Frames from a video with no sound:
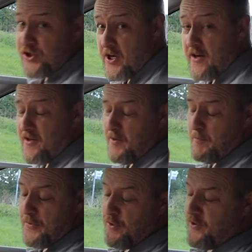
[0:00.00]
shut
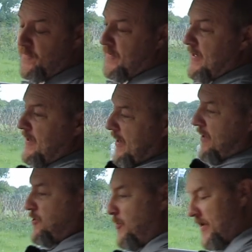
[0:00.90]
beautifully
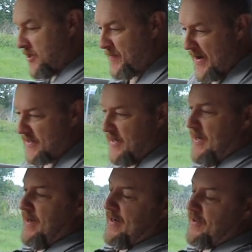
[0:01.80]
as you would expect.
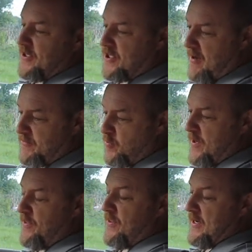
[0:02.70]
Now this comes
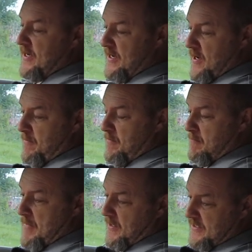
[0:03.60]
with the um,
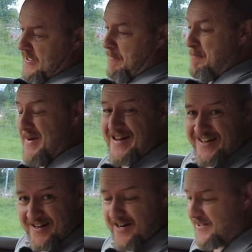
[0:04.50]

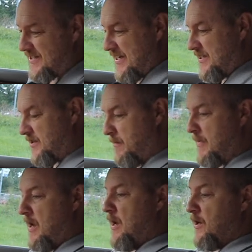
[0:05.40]
multimedia
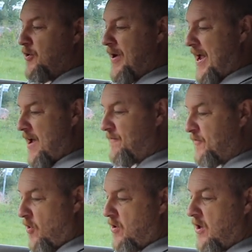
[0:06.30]
system. You
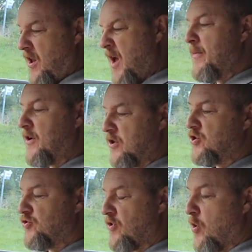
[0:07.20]
have got climate
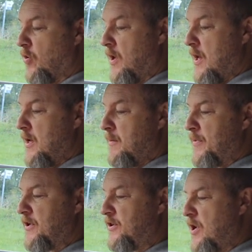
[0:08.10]
control,
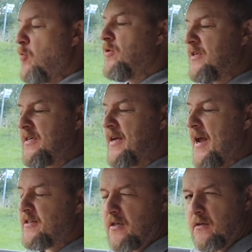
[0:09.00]
but you don't
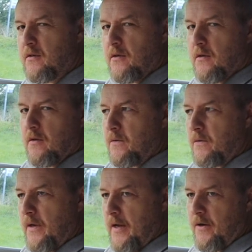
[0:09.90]
get
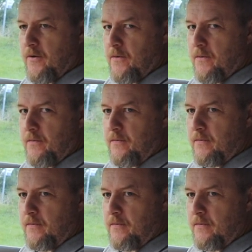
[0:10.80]
aircon